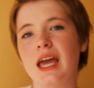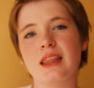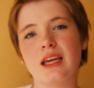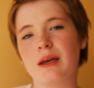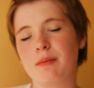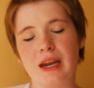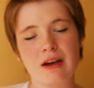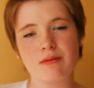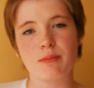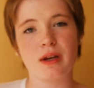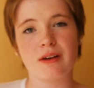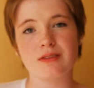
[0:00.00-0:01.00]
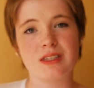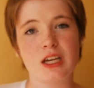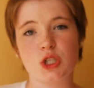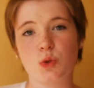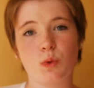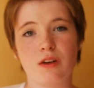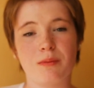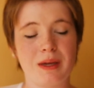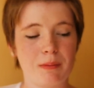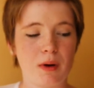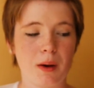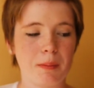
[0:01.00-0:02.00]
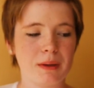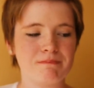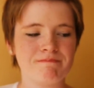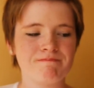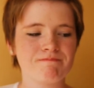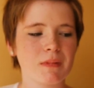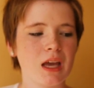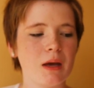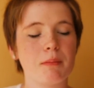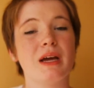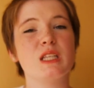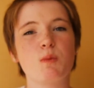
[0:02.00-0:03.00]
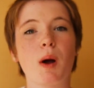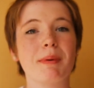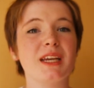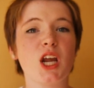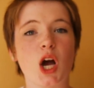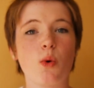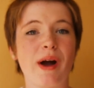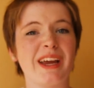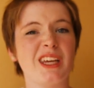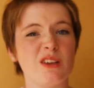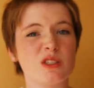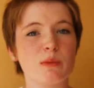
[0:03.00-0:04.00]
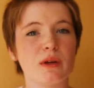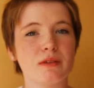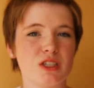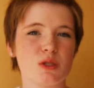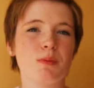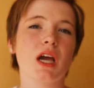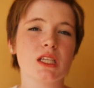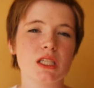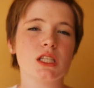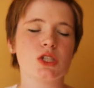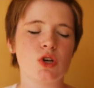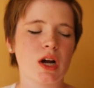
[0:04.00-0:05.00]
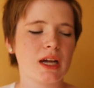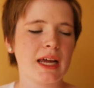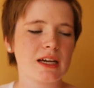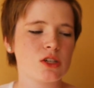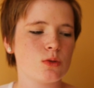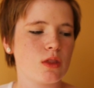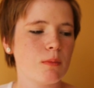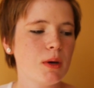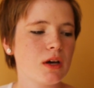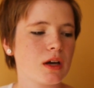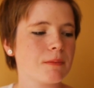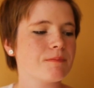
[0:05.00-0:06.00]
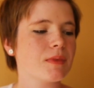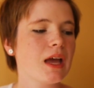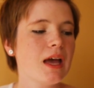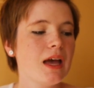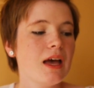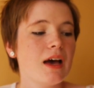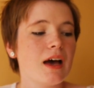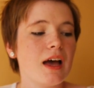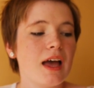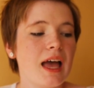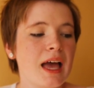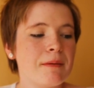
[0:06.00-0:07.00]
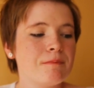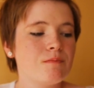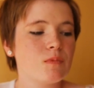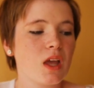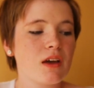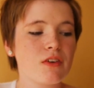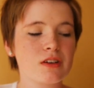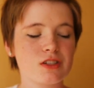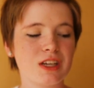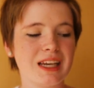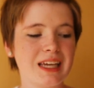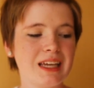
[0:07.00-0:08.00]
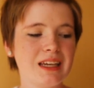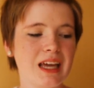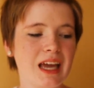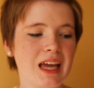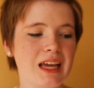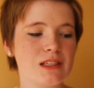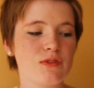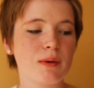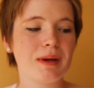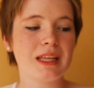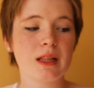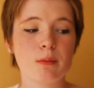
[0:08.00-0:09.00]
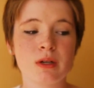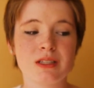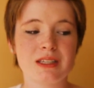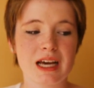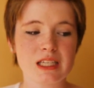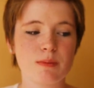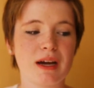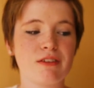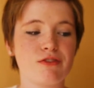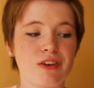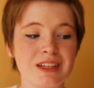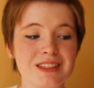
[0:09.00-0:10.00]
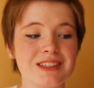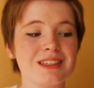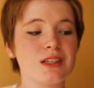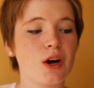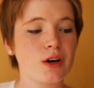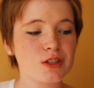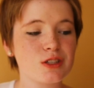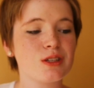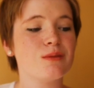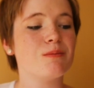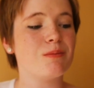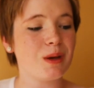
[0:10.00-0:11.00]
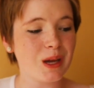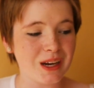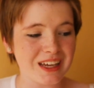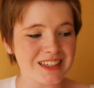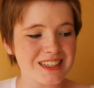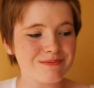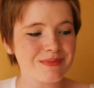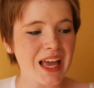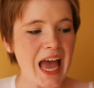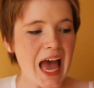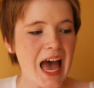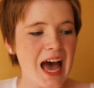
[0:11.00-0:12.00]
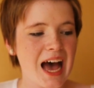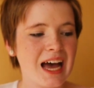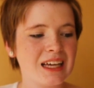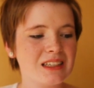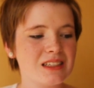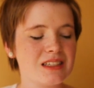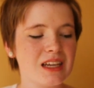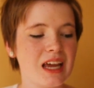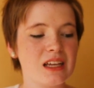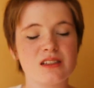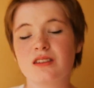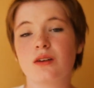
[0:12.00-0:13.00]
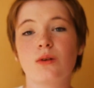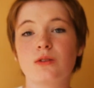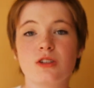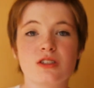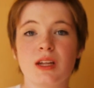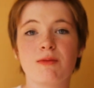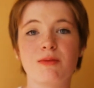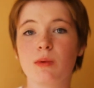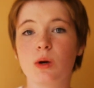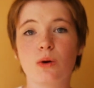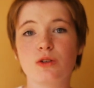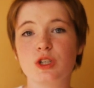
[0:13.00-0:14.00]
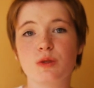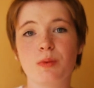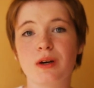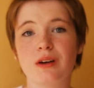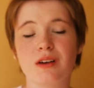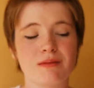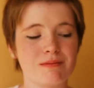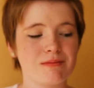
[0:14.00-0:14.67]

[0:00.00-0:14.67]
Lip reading: the pronunciation wouldn't be a problem. But it's probably not quite usable just because of the strong connections with the book. Evangeline is from A Little Princess by Frances Hodgson Burnett, and it's a gorgeous name from a gorgeous book.